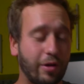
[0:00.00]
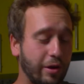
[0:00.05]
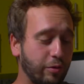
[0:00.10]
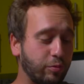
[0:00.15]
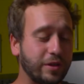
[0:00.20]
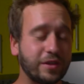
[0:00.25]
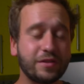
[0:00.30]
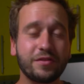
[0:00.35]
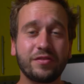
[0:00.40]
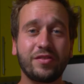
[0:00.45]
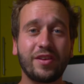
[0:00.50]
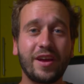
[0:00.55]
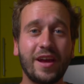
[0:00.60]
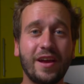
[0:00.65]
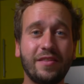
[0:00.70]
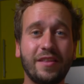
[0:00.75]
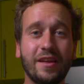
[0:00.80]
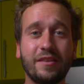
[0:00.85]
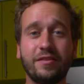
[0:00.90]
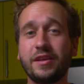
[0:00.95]
I will say
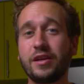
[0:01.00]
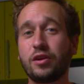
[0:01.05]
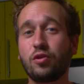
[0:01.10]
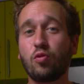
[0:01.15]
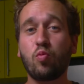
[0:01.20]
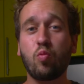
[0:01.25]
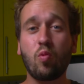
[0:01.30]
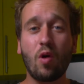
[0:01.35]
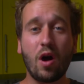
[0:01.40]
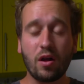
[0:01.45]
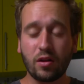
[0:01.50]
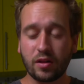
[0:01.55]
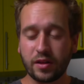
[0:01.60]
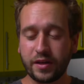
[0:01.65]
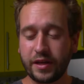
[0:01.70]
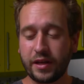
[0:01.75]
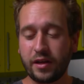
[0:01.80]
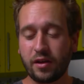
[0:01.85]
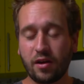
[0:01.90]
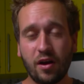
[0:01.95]
that the
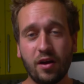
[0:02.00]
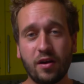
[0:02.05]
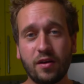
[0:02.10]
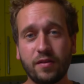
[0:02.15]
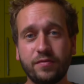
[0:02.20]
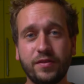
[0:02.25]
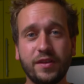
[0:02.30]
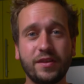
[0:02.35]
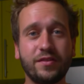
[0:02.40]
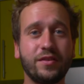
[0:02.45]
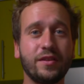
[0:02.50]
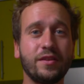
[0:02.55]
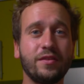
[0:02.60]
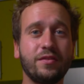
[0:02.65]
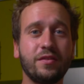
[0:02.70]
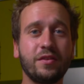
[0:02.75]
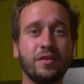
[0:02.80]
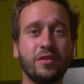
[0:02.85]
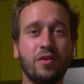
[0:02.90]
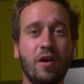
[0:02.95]
quality of this
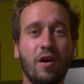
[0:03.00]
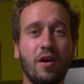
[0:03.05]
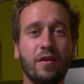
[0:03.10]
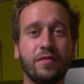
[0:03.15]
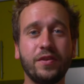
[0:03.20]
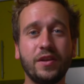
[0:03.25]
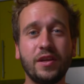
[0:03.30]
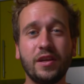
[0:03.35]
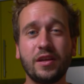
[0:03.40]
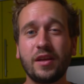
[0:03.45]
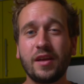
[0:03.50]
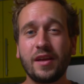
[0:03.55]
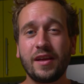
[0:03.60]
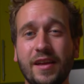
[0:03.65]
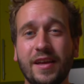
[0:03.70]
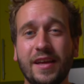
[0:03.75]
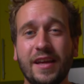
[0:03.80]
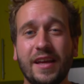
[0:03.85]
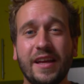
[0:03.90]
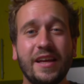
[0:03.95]
instant coffee
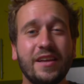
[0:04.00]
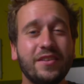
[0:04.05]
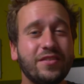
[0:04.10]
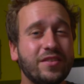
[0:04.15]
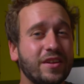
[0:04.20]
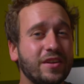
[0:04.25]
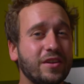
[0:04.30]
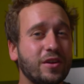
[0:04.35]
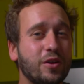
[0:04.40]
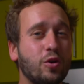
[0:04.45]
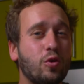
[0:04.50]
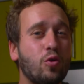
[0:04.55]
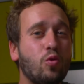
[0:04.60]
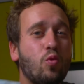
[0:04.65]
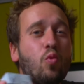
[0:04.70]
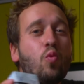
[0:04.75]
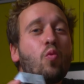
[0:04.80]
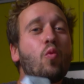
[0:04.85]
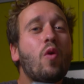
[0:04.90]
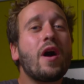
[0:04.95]
isn't
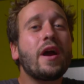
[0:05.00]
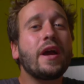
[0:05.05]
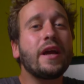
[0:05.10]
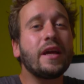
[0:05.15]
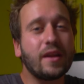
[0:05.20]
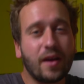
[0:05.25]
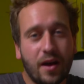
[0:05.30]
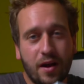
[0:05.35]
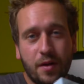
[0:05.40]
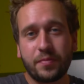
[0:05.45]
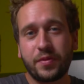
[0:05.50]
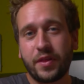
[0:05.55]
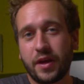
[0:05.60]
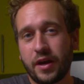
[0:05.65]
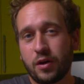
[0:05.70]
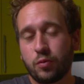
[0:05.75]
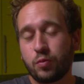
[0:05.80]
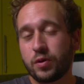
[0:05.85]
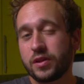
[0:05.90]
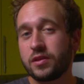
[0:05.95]
quite up
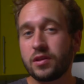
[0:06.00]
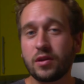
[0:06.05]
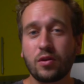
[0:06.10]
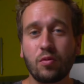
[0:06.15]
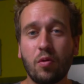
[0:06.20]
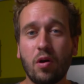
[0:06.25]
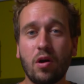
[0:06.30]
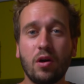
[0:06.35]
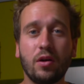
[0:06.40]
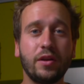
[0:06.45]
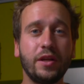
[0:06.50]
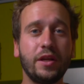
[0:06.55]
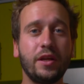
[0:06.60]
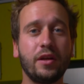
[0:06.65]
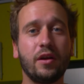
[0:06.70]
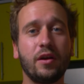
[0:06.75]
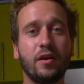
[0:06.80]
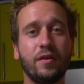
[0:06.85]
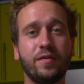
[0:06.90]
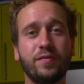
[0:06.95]
there with the quality
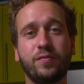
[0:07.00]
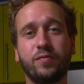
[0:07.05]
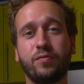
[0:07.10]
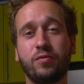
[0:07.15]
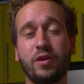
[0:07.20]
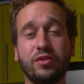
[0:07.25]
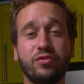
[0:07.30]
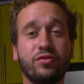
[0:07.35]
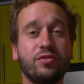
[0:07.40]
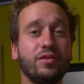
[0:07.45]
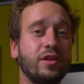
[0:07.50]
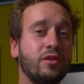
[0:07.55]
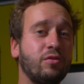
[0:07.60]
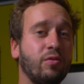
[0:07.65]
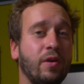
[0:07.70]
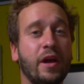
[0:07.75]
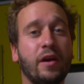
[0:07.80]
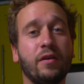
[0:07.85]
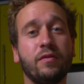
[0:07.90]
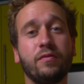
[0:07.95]
of freshly
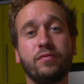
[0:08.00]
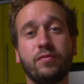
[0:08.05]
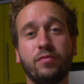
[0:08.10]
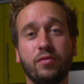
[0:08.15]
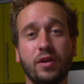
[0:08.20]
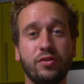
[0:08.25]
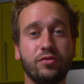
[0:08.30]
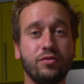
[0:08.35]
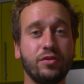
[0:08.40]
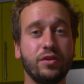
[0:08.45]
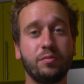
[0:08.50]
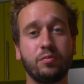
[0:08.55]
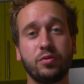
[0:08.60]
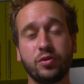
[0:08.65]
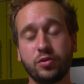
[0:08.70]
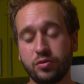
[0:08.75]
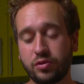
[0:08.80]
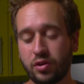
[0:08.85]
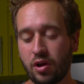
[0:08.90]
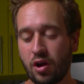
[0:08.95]
ground, freshly
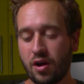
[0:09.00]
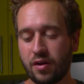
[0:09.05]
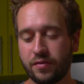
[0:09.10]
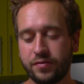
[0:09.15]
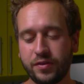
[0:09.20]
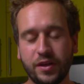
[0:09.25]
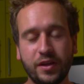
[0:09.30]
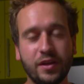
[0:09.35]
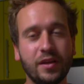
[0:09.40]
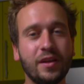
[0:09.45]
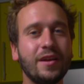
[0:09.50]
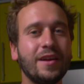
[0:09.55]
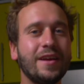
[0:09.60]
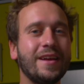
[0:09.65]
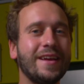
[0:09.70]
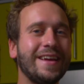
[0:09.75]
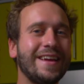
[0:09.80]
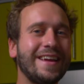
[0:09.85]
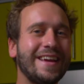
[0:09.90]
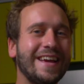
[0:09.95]
brewed coffee.
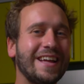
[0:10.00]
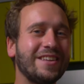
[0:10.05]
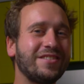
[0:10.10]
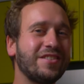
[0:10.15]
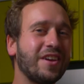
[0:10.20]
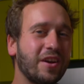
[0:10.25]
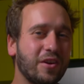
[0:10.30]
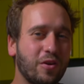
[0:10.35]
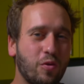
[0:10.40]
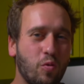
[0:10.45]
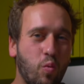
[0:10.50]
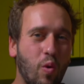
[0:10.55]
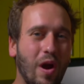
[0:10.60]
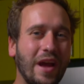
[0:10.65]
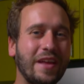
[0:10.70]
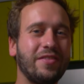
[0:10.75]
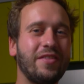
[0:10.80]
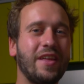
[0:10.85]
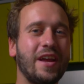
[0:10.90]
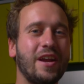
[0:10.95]
It's not
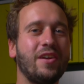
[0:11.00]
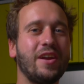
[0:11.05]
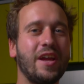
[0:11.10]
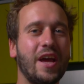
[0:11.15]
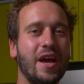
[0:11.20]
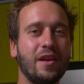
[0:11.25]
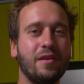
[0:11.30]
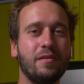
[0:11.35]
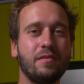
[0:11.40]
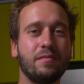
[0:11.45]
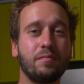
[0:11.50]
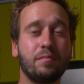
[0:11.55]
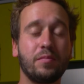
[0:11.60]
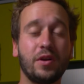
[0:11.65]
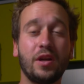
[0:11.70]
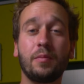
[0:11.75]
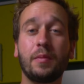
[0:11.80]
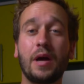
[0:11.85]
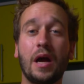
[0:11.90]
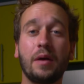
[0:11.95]
quite there yet, but
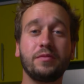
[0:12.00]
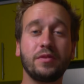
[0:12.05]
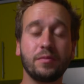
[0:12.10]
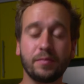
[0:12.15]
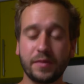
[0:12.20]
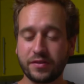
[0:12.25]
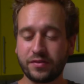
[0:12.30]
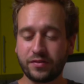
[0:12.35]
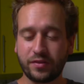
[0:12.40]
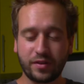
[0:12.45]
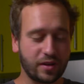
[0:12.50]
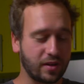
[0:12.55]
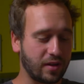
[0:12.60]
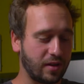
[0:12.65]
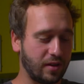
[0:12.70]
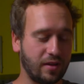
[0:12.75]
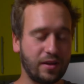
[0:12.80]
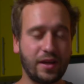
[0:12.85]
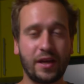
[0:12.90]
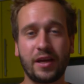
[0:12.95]
I'm
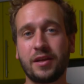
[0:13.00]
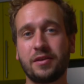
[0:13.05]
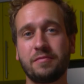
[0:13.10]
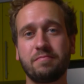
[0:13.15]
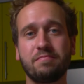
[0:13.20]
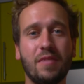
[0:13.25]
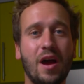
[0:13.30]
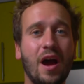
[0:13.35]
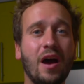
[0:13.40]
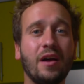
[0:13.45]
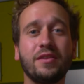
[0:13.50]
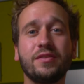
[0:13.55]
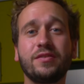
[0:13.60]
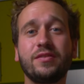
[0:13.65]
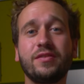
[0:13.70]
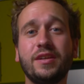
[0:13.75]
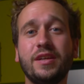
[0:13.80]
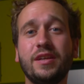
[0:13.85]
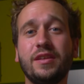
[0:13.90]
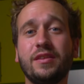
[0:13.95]
optimistic, and
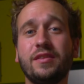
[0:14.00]
honestly,